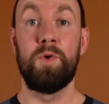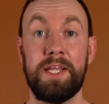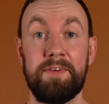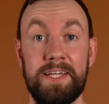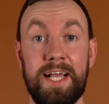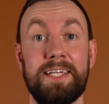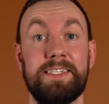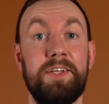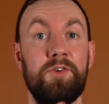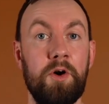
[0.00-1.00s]
Reykjavik has
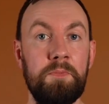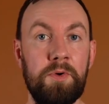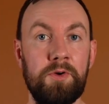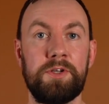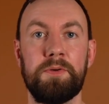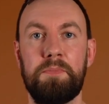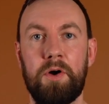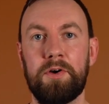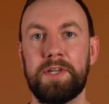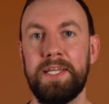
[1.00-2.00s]
a numbered
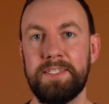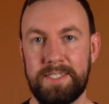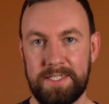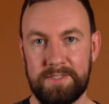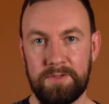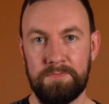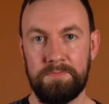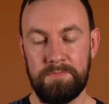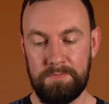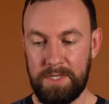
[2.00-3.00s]
parking system,
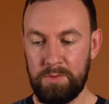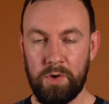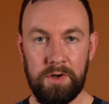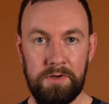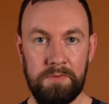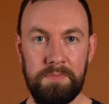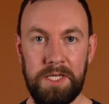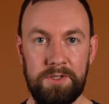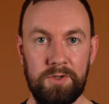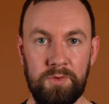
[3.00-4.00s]
P1,
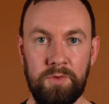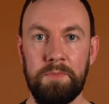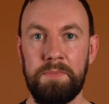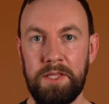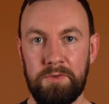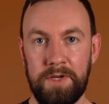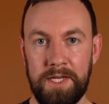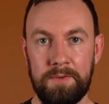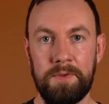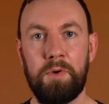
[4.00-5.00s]
P2,
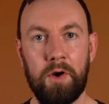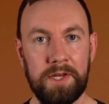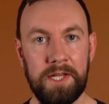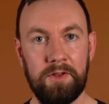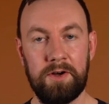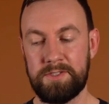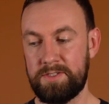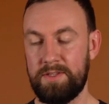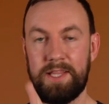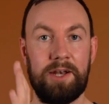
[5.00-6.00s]
P3. Parking lots
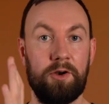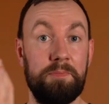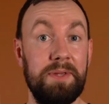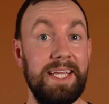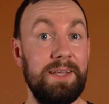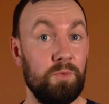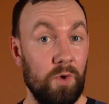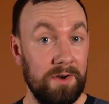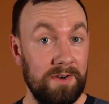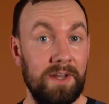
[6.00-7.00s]
that are
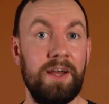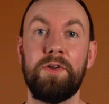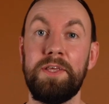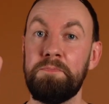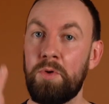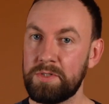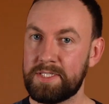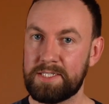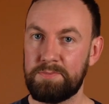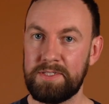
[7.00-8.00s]
P1 are the most
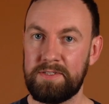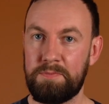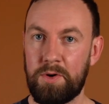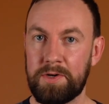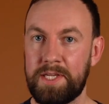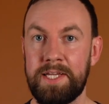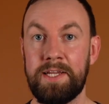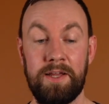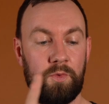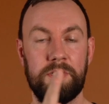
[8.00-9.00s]
expensive parking,
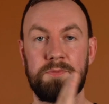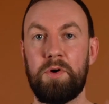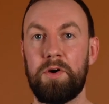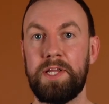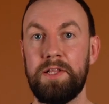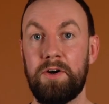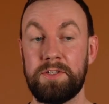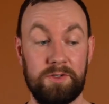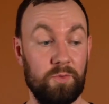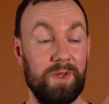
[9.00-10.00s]
whereas parking
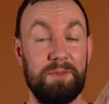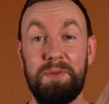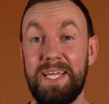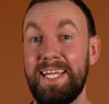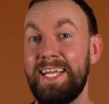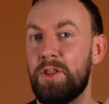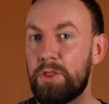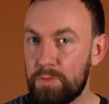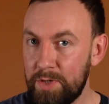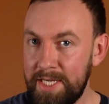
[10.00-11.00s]
lots with
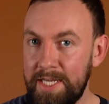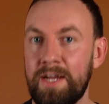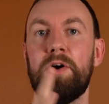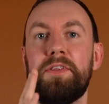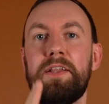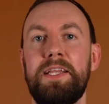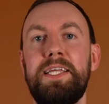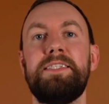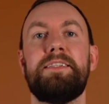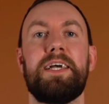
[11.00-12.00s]
P3 are the
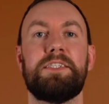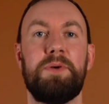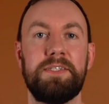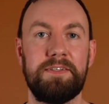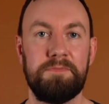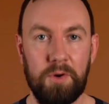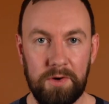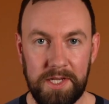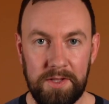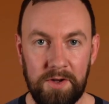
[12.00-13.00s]
least expensive
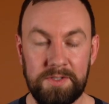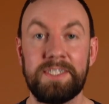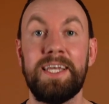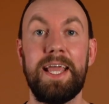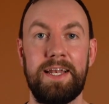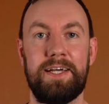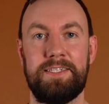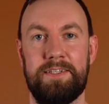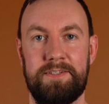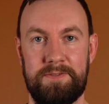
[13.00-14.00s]
parking lots in
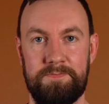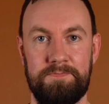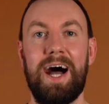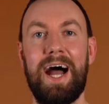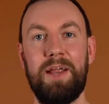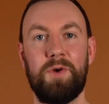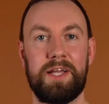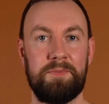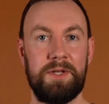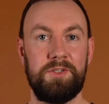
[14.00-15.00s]
Iceland. I
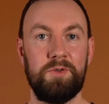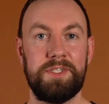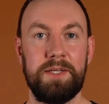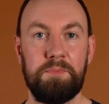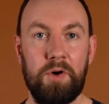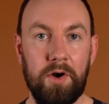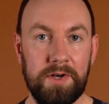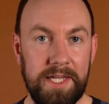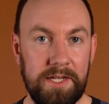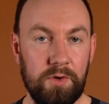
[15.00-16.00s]
recommend using
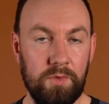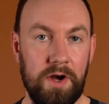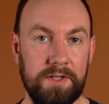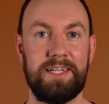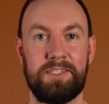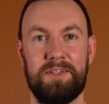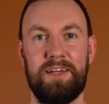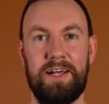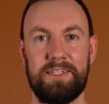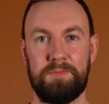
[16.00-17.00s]
parking garages
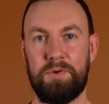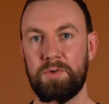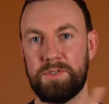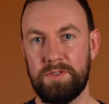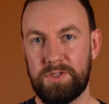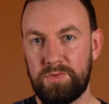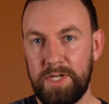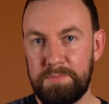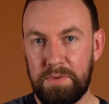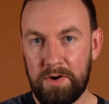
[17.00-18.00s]
as opposed to
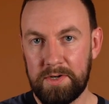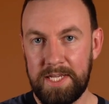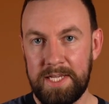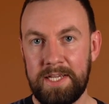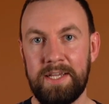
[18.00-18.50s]
street parking.